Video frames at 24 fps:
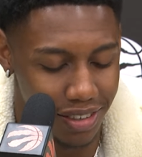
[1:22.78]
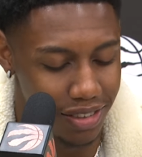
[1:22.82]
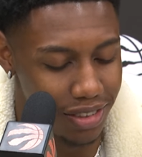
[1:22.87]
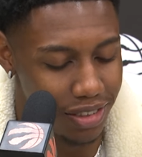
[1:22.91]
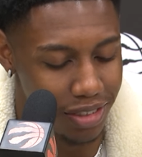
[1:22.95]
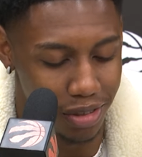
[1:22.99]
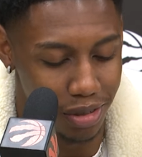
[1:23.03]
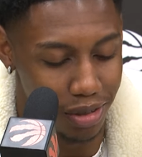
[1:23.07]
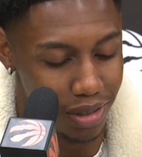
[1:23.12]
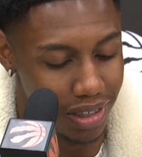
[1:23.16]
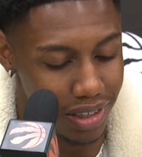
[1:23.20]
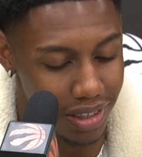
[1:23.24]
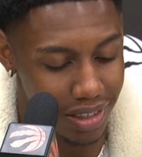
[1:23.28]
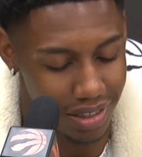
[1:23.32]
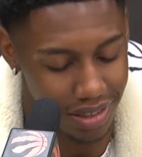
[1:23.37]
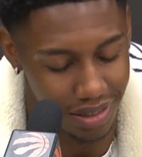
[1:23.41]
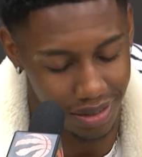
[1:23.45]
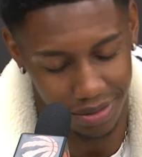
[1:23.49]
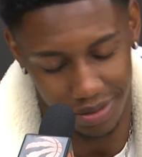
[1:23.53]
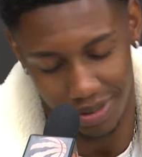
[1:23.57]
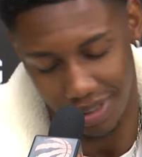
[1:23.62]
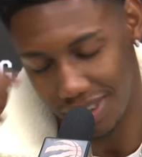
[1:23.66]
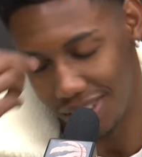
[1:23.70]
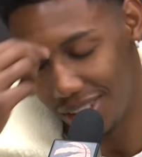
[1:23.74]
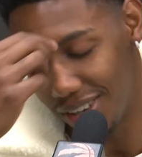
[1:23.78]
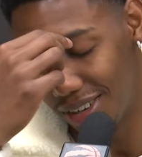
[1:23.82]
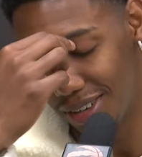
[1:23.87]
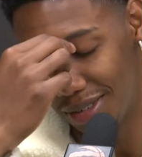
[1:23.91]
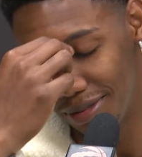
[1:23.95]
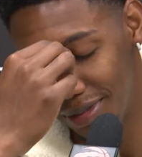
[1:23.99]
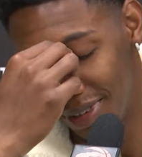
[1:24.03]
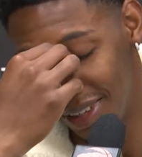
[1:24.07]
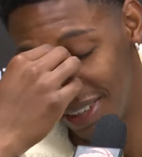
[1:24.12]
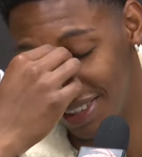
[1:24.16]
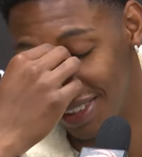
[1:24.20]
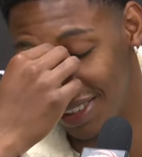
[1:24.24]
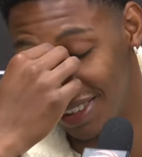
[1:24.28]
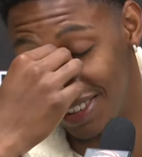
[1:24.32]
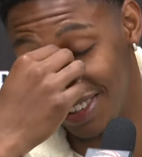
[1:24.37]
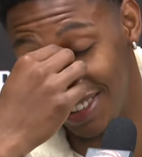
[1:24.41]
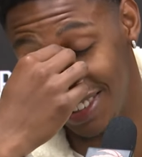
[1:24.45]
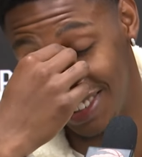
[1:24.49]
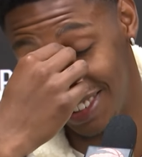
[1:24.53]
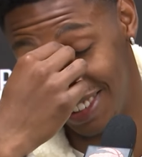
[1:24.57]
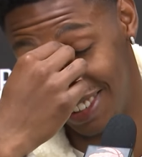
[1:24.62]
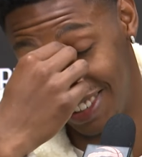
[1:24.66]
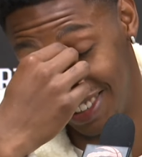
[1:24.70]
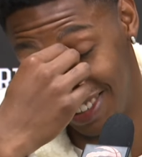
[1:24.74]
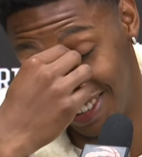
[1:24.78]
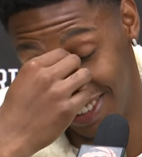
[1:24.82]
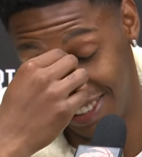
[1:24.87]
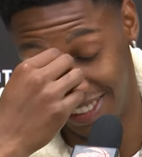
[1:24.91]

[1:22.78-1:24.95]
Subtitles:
Julius. Oh, my goodness.